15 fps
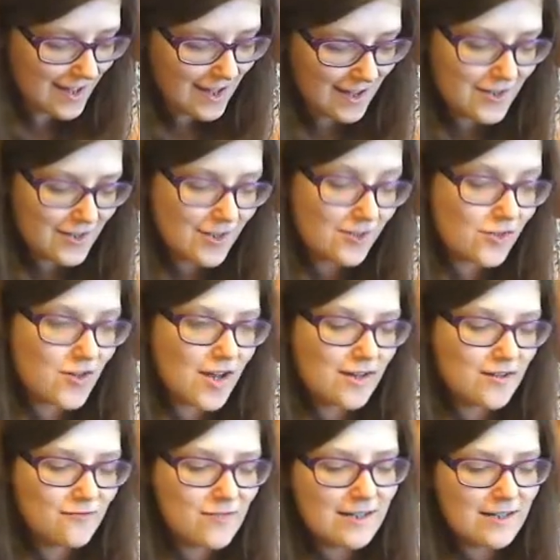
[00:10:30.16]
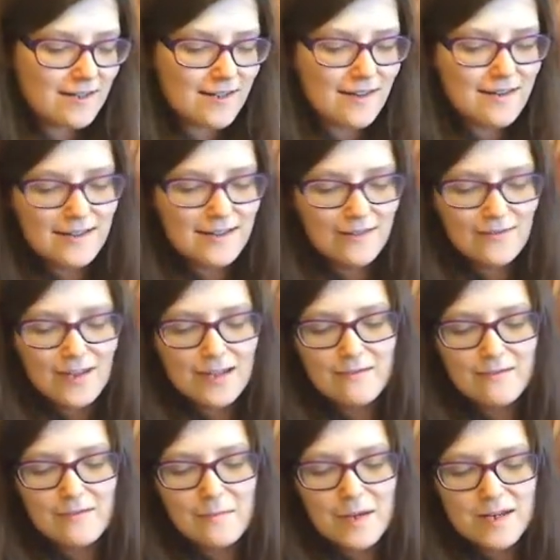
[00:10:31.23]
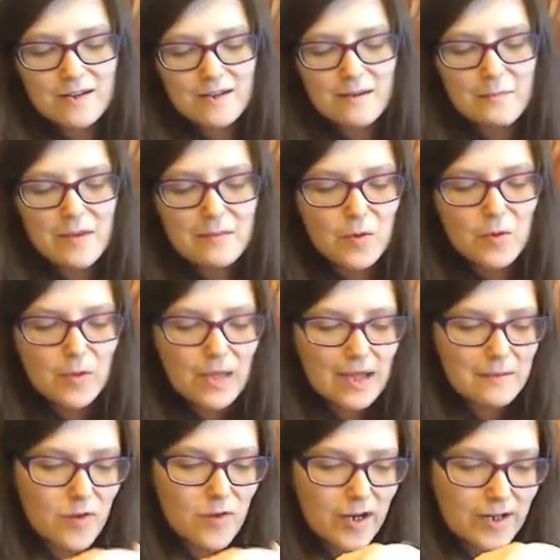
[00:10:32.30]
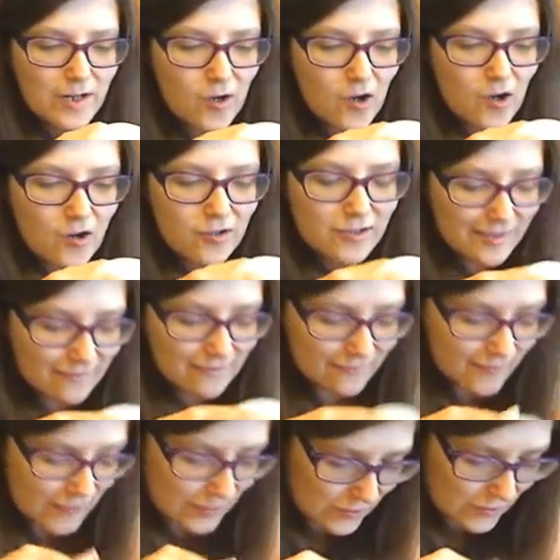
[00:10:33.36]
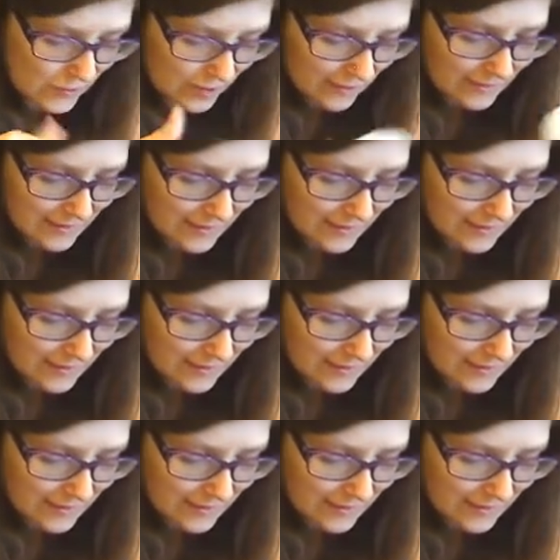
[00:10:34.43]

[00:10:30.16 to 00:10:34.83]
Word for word: I shall try to read scientific information a bit more like Brian Cox in future